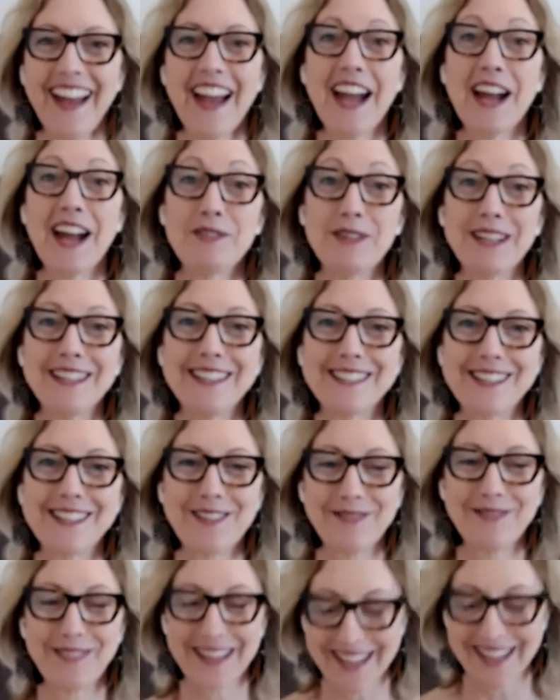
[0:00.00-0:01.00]
Irene is
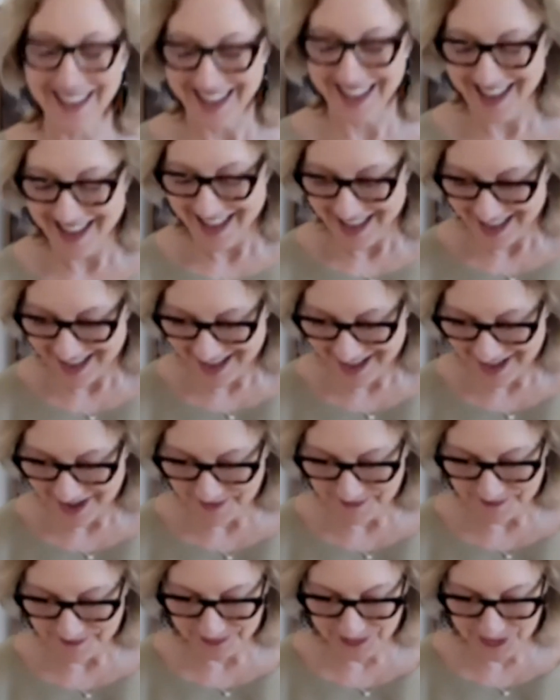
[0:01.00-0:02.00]
laughing. Um,